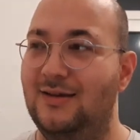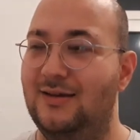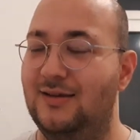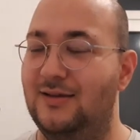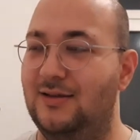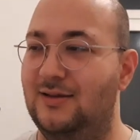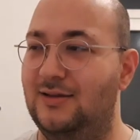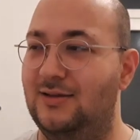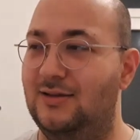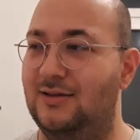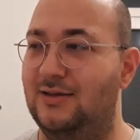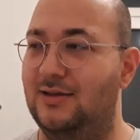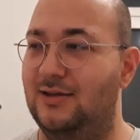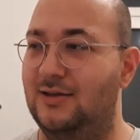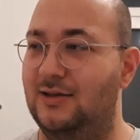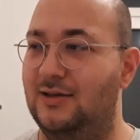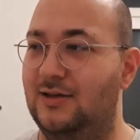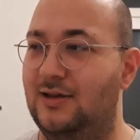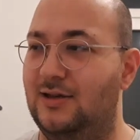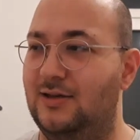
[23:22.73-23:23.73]
Like
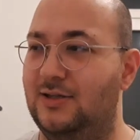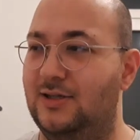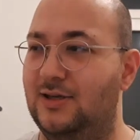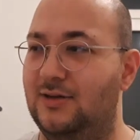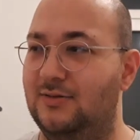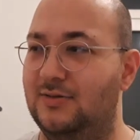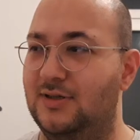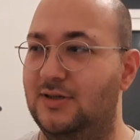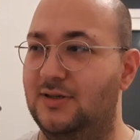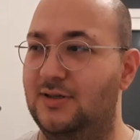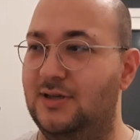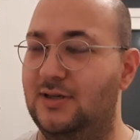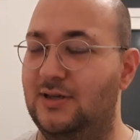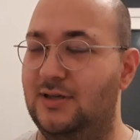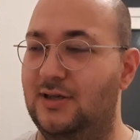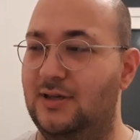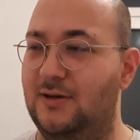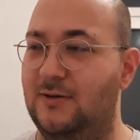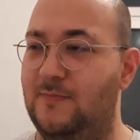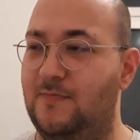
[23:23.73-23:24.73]
uh, I showed her
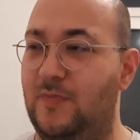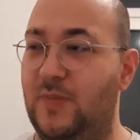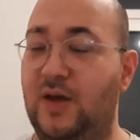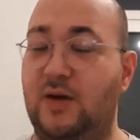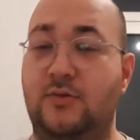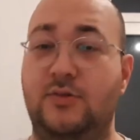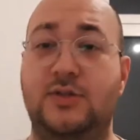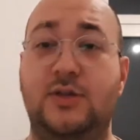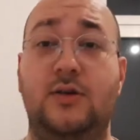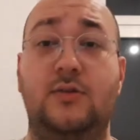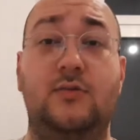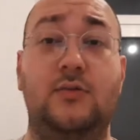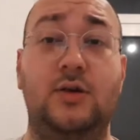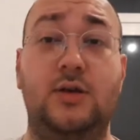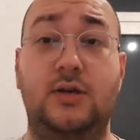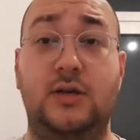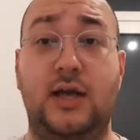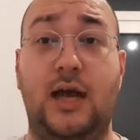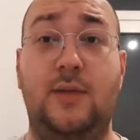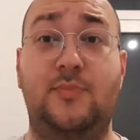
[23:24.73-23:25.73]
the um, oh, so
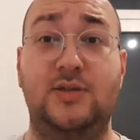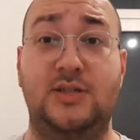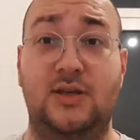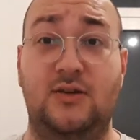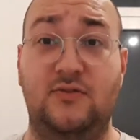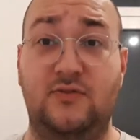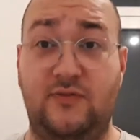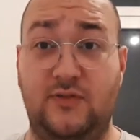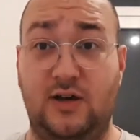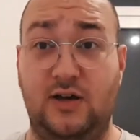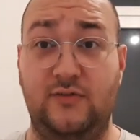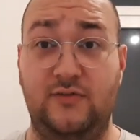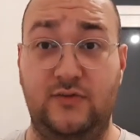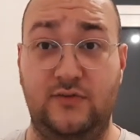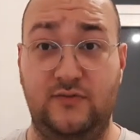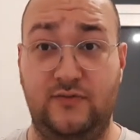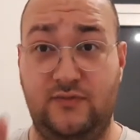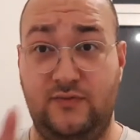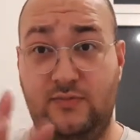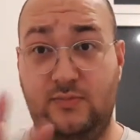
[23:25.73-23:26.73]
uh, episode five
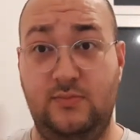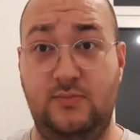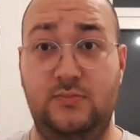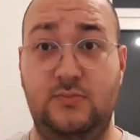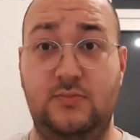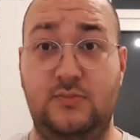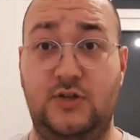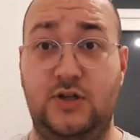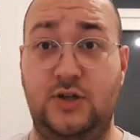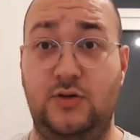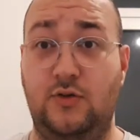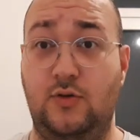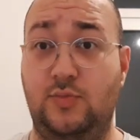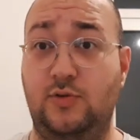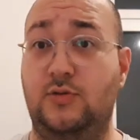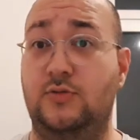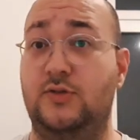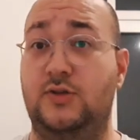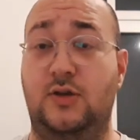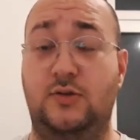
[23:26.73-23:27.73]
of
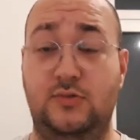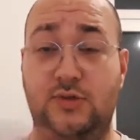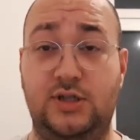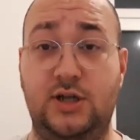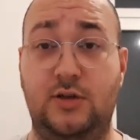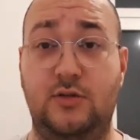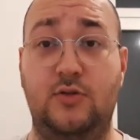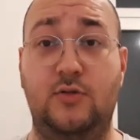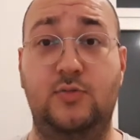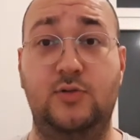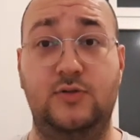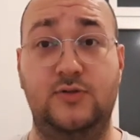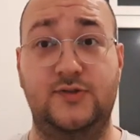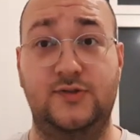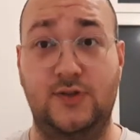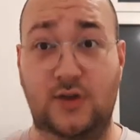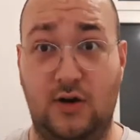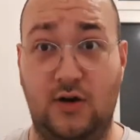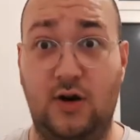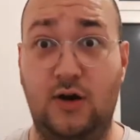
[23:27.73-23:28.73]
Chernobyl. So
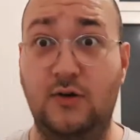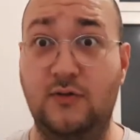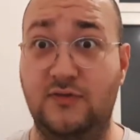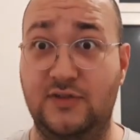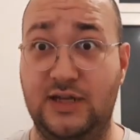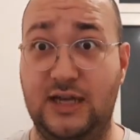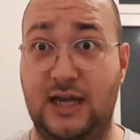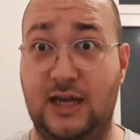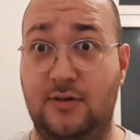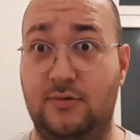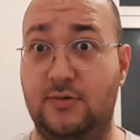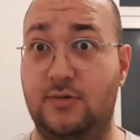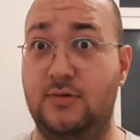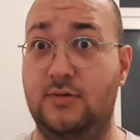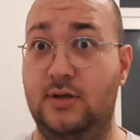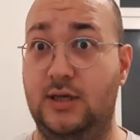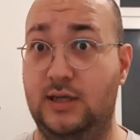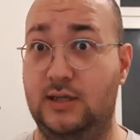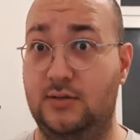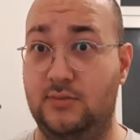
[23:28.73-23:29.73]
Chernobyl's over now.
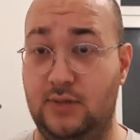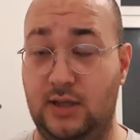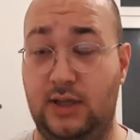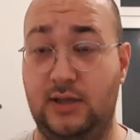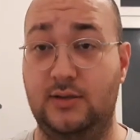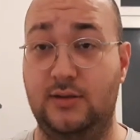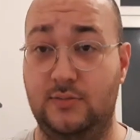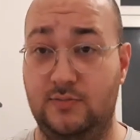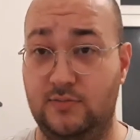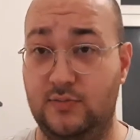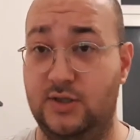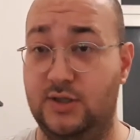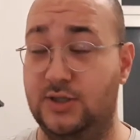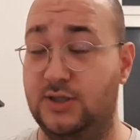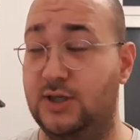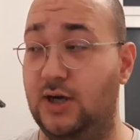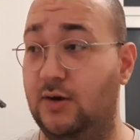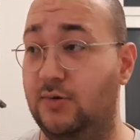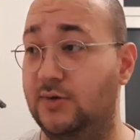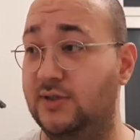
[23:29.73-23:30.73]
It like the the
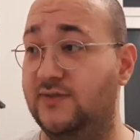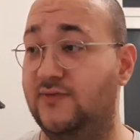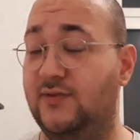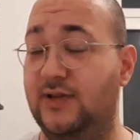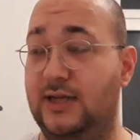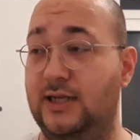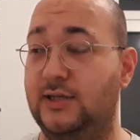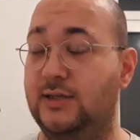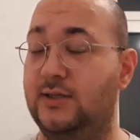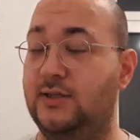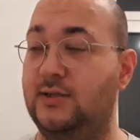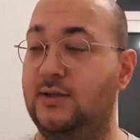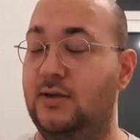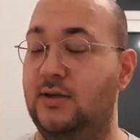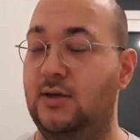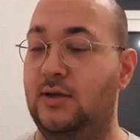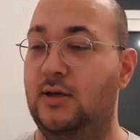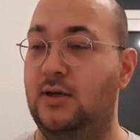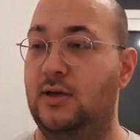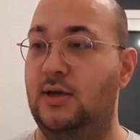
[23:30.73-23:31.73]
show is finished,
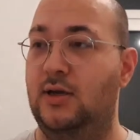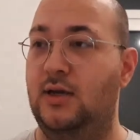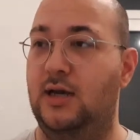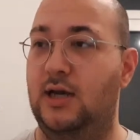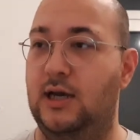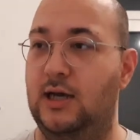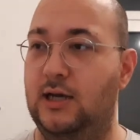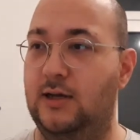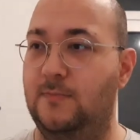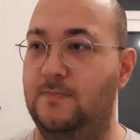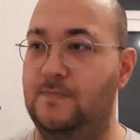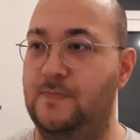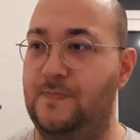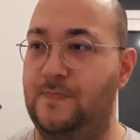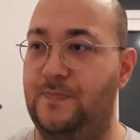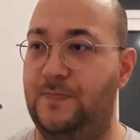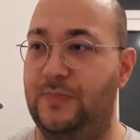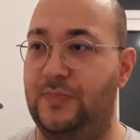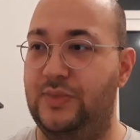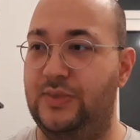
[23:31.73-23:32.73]

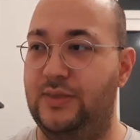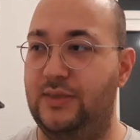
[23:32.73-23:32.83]
um,